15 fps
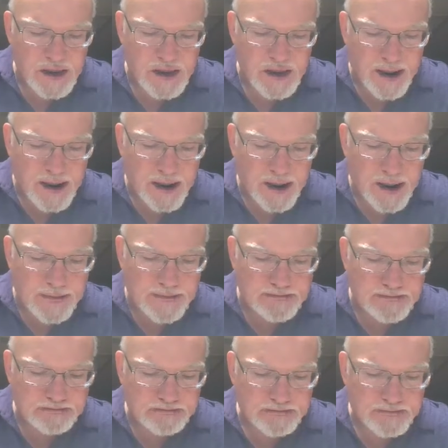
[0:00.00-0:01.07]
For at that
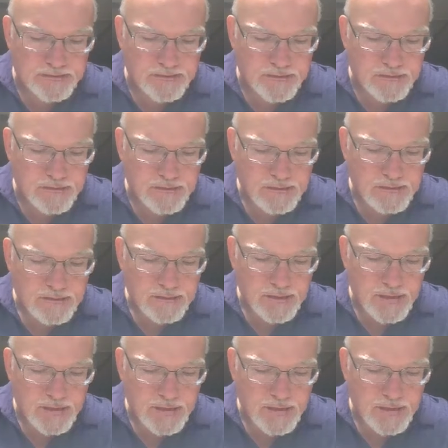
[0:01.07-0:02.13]
time there will be great
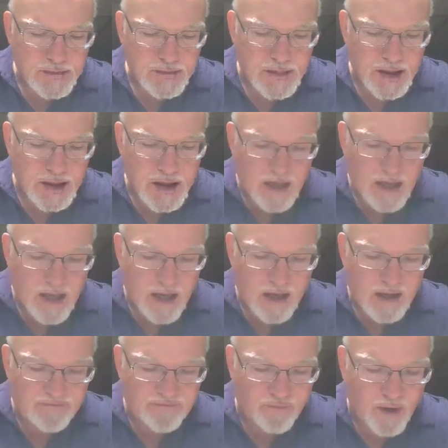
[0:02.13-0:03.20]
suffering, such as not
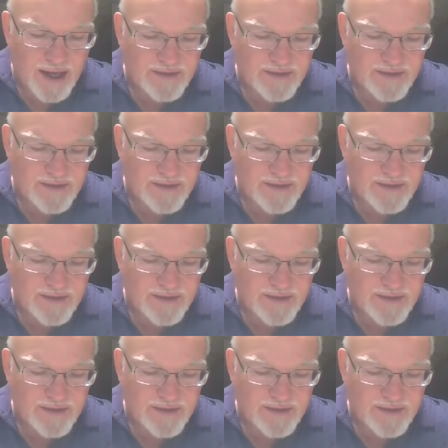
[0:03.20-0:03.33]
been